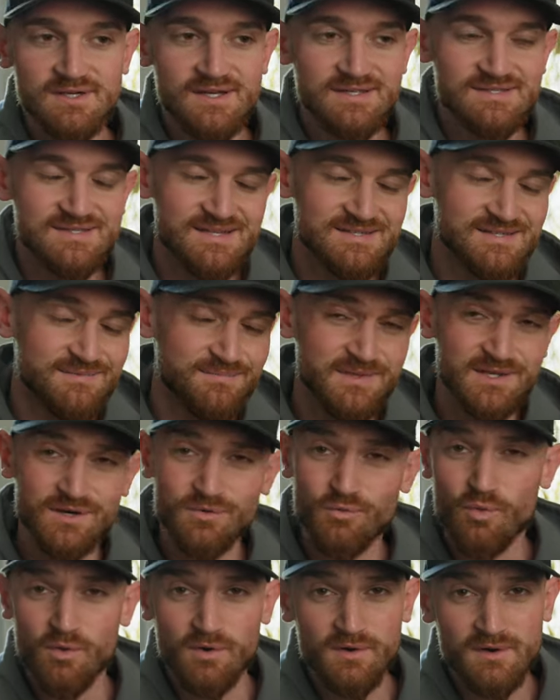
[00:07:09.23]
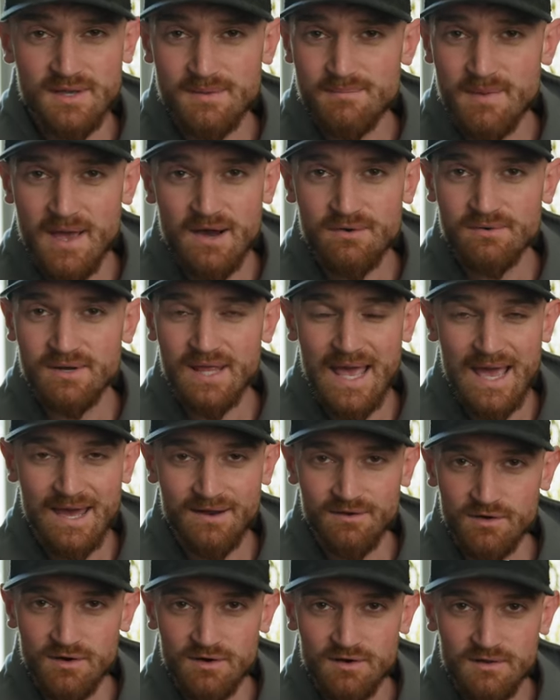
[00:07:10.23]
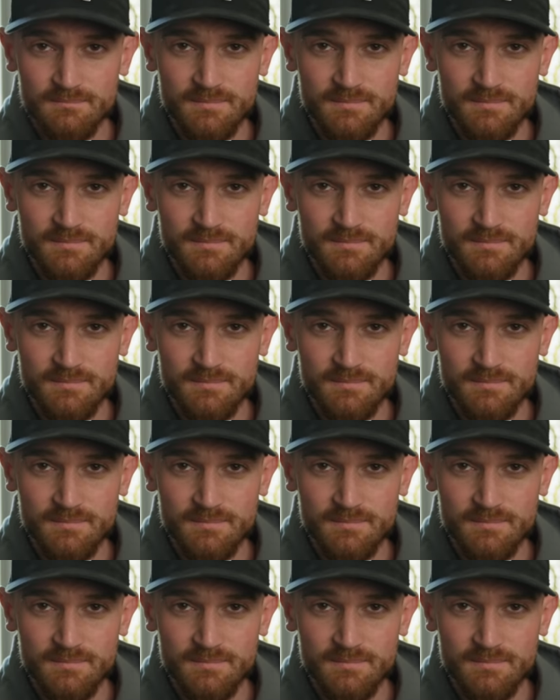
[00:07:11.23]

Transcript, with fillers: It's not something to worry about at all,